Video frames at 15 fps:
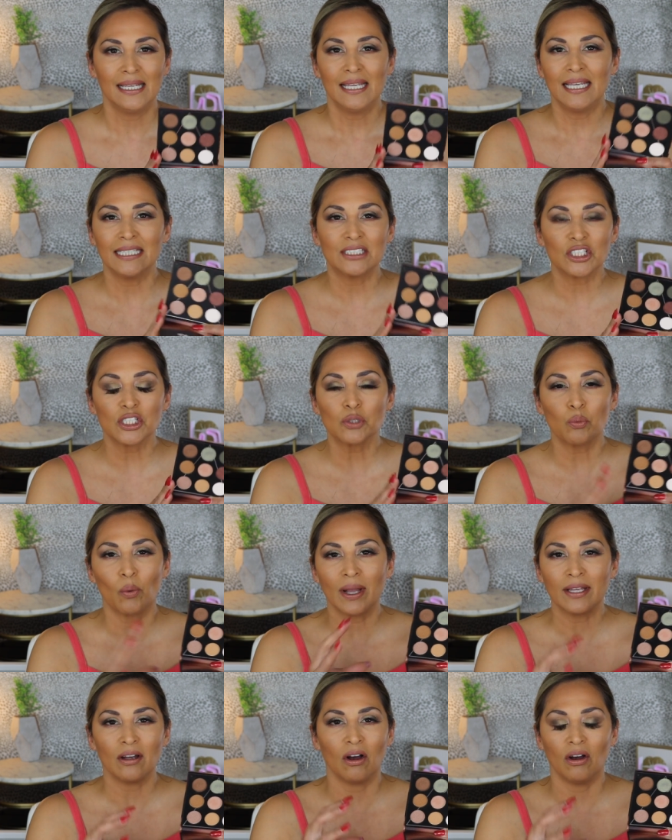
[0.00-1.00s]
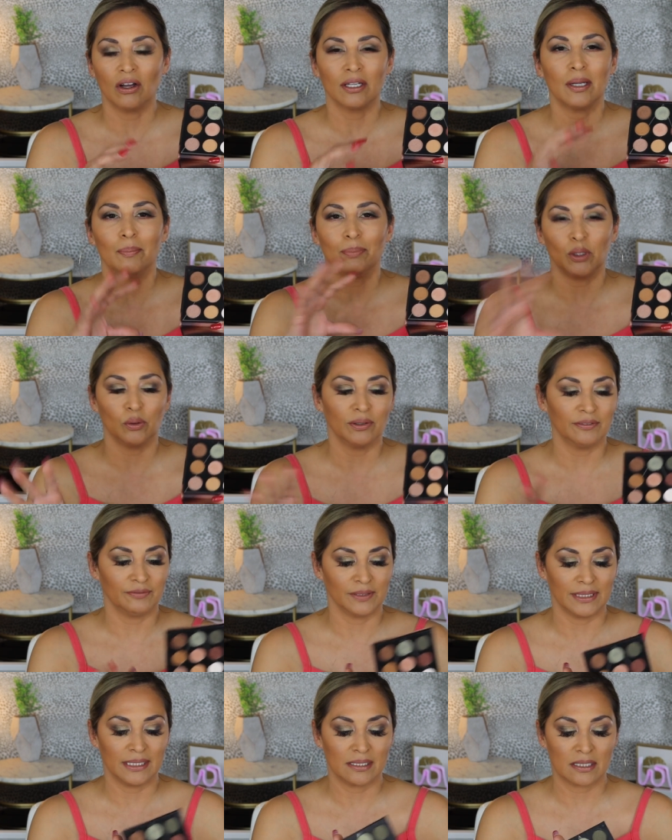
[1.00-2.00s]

It just went on beautifully.